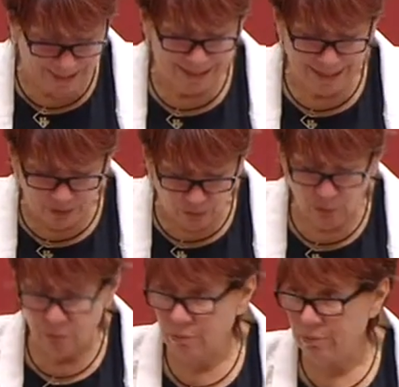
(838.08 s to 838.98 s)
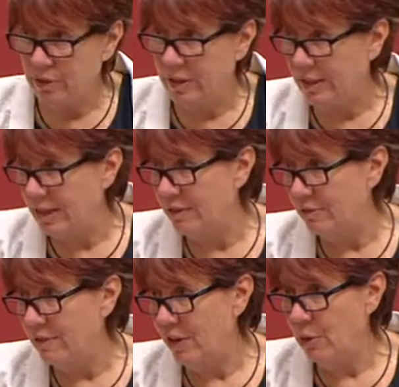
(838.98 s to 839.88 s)
central to the
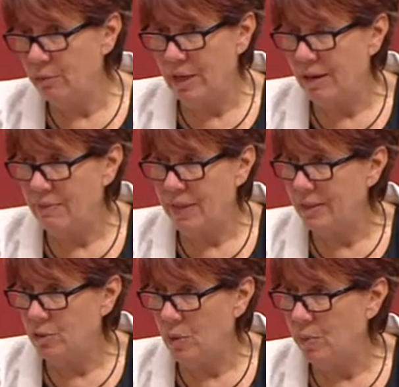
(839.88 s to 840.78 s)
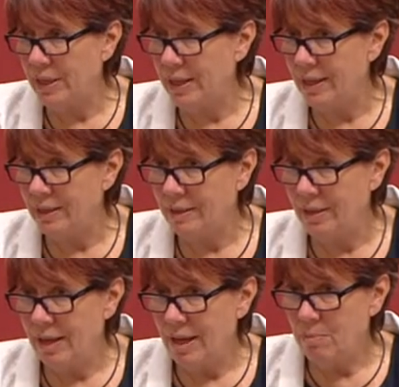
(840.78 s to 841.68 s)
delivery of healthcare, and that's what we need.
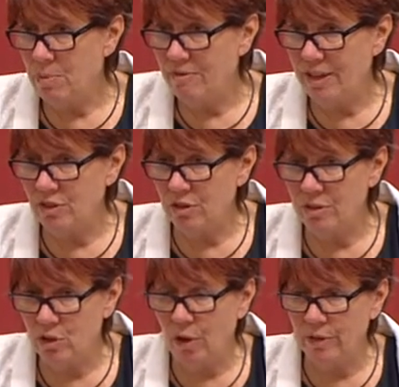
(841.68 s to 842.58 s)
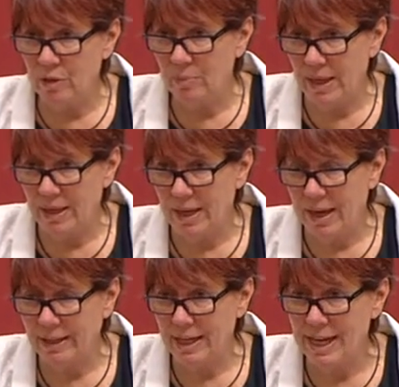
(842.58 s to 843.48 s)
Prevention's got to be
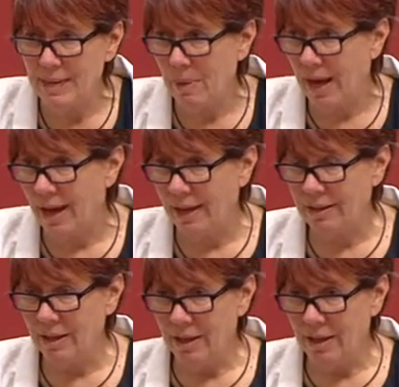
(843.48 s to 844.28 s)
a key part